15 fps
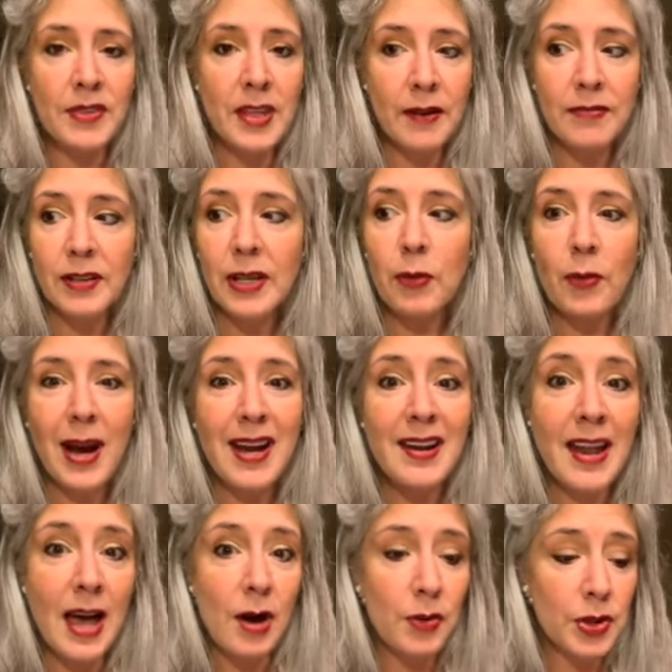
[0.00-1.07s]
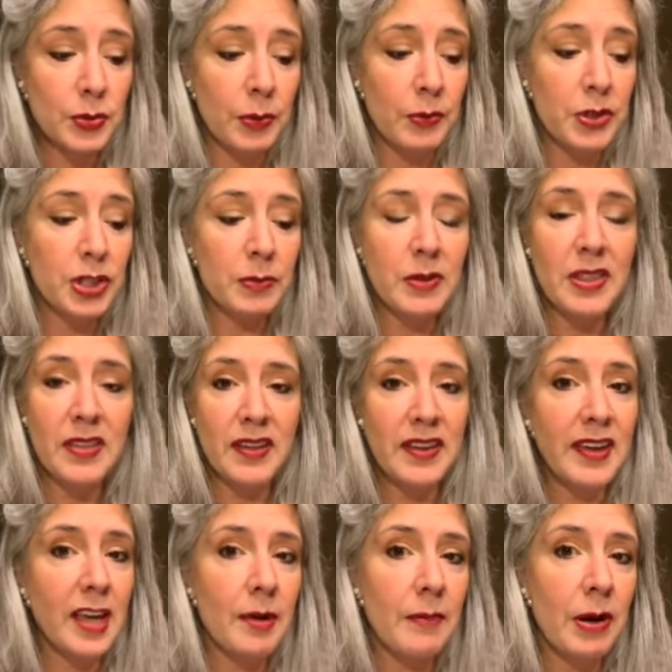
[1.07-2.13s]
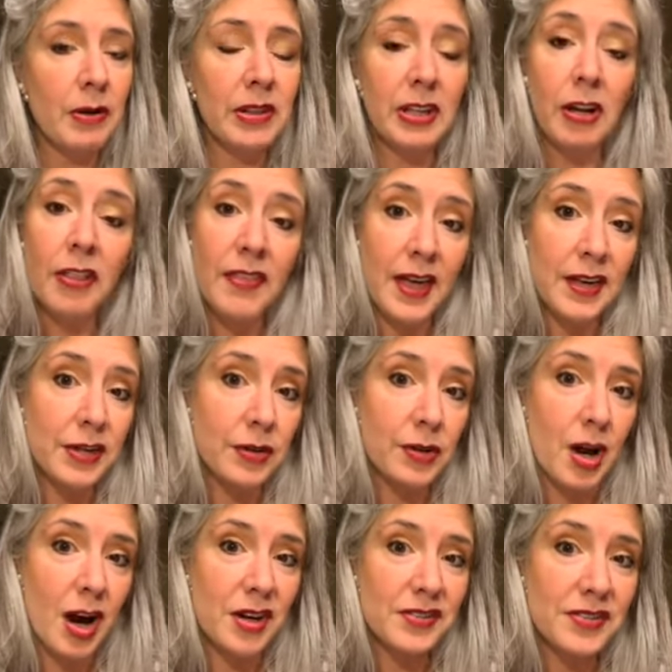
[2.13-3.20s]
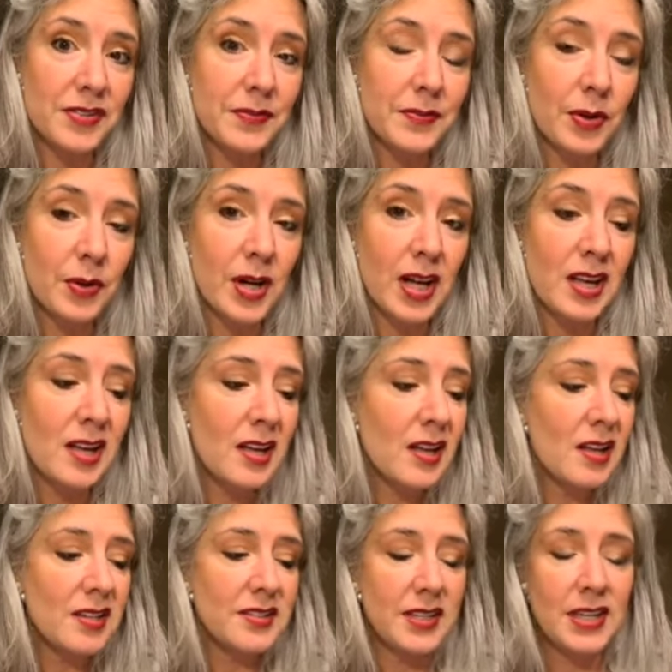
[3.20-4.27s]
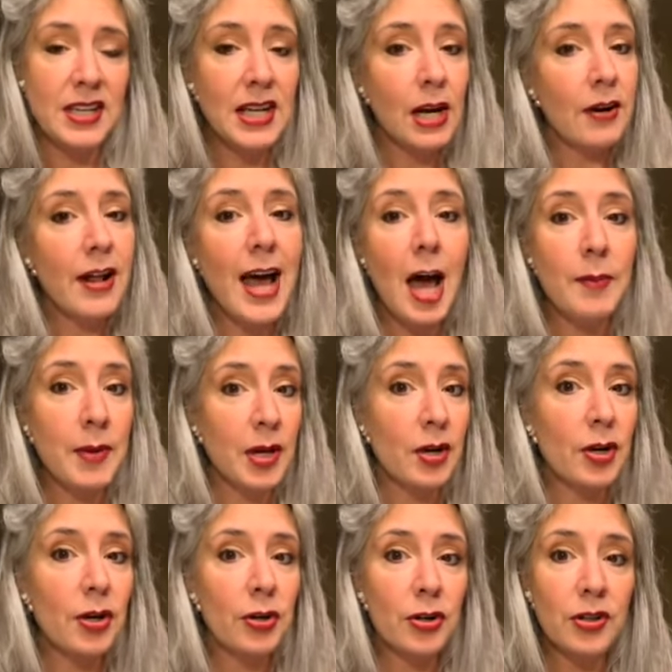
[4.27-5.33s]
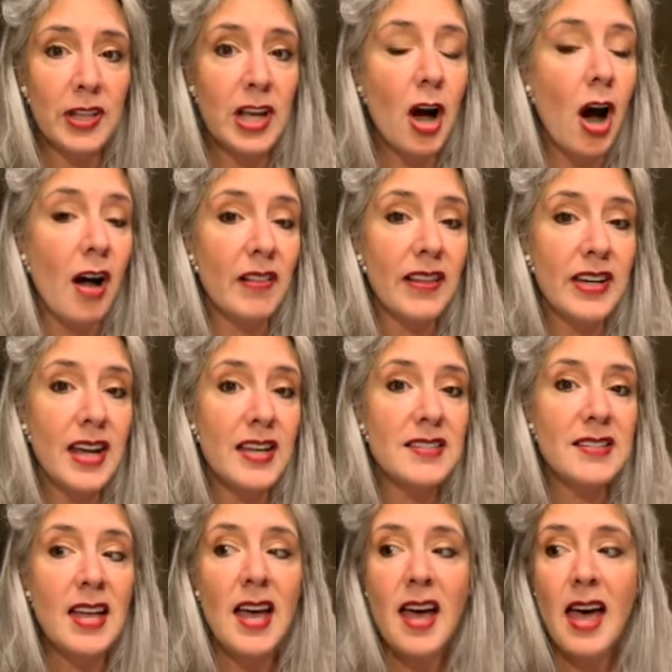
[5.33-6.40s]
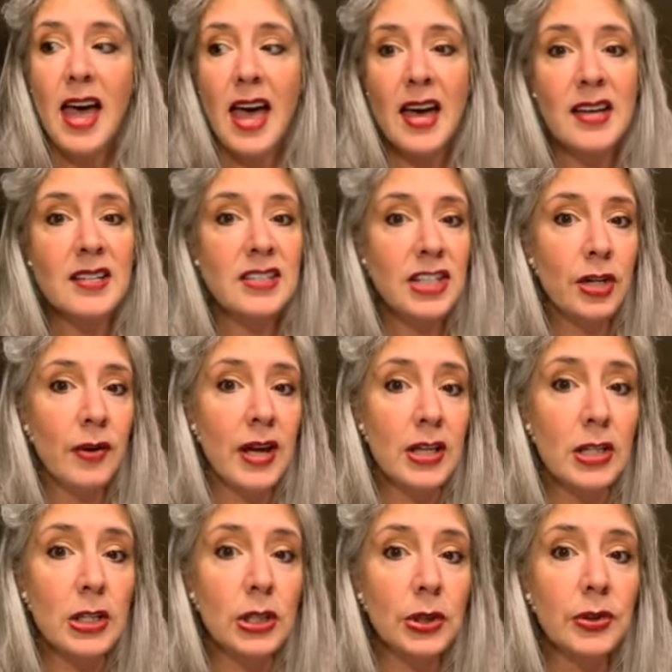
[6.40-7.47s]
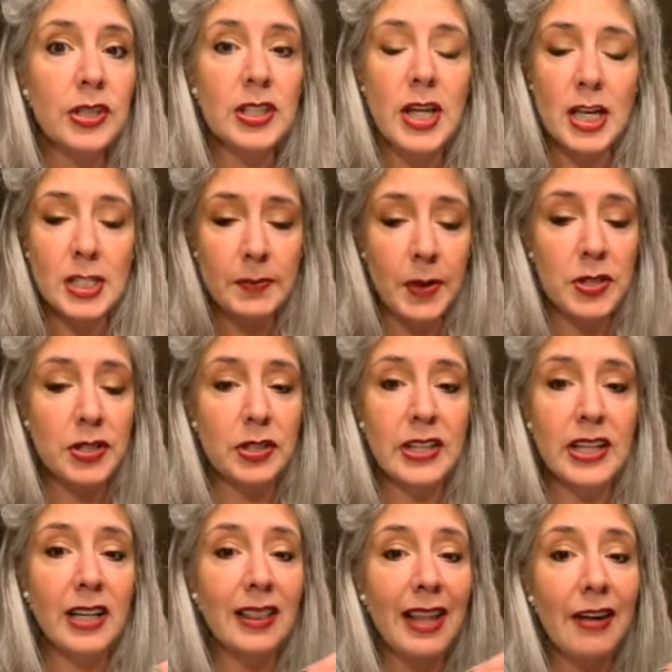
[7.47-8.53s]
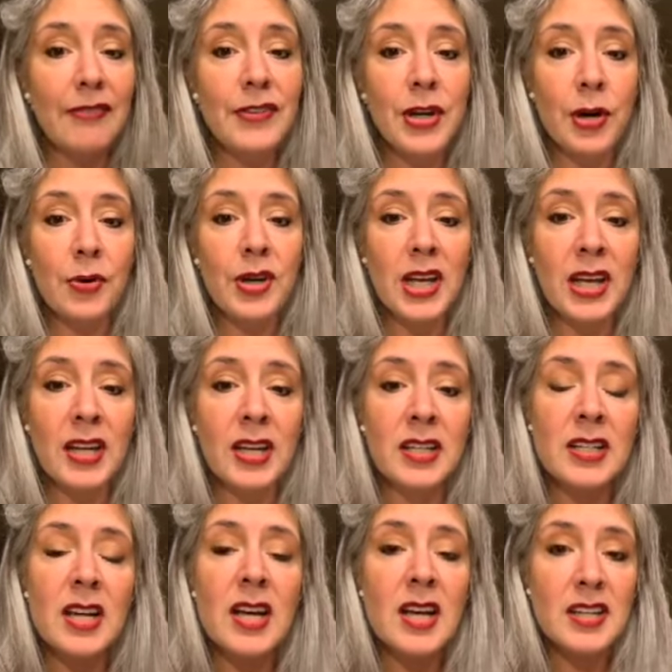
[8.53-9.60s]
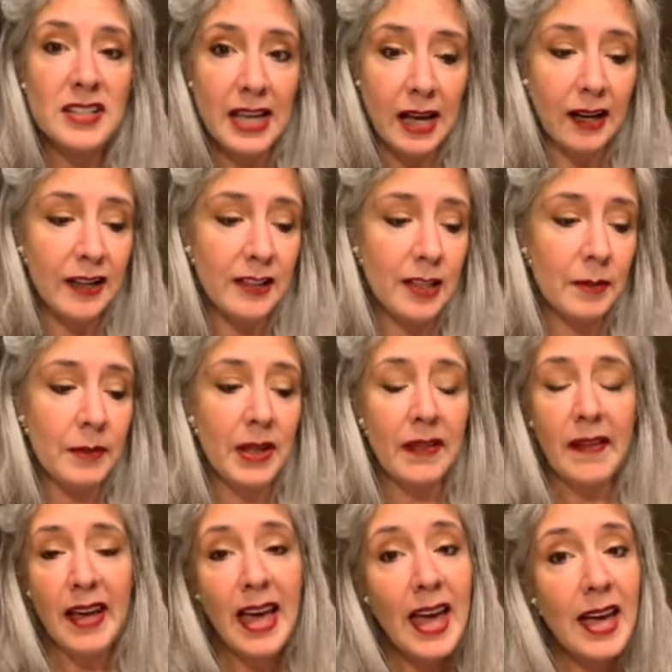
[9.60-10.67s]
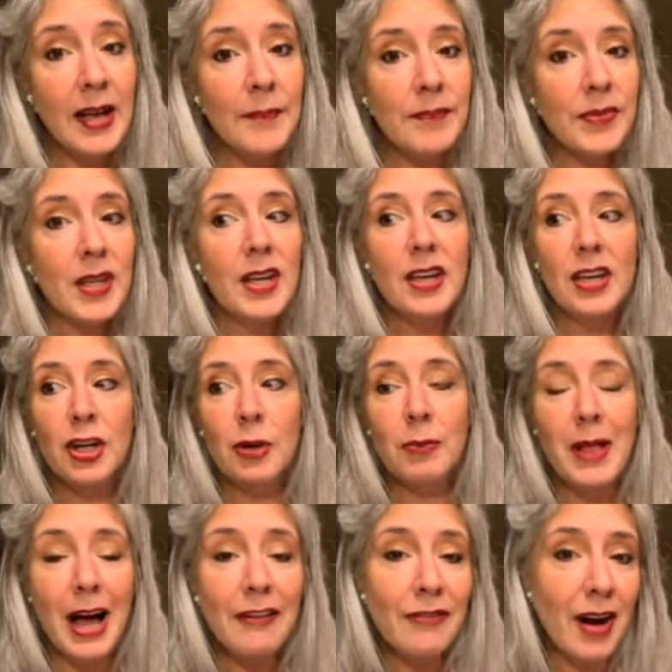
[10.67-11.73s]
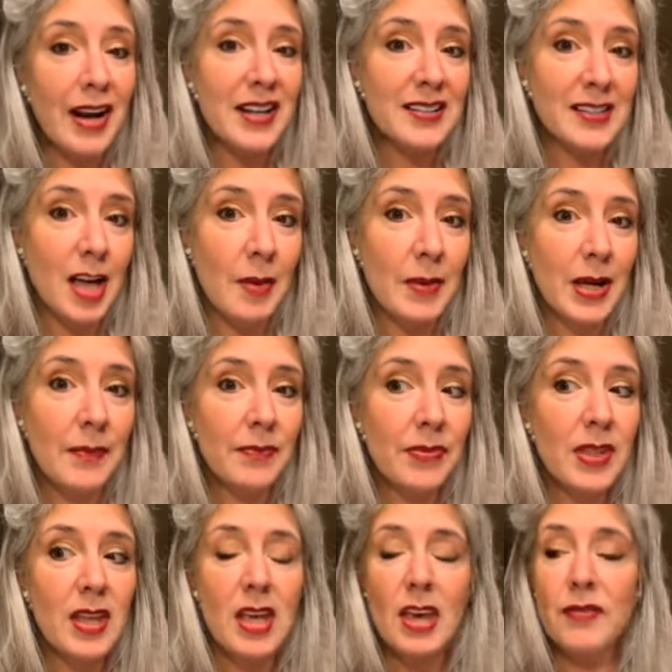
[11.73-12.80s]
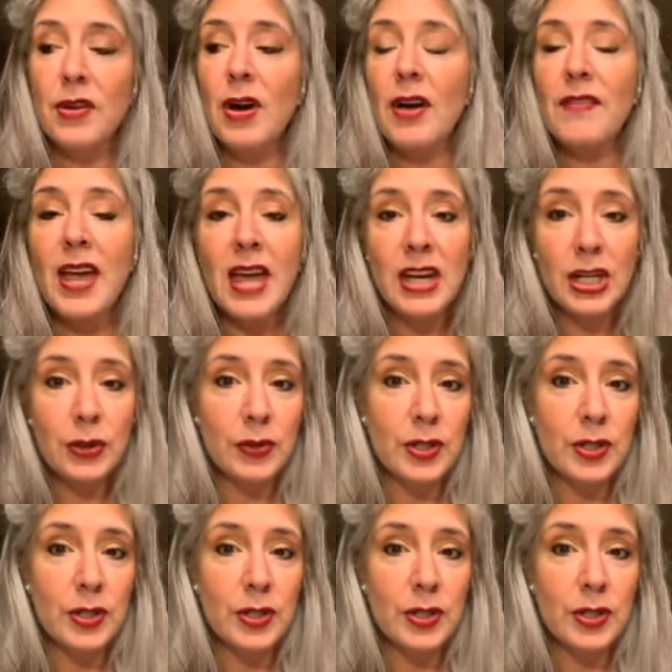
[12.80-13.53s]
definitely, right now is when we should be thinking about little thank you cards, okay? Sending out a happy early holidays and, you know, include a special little love note in it telling them that, like, hey, you know, Black Friday is coming. If you have any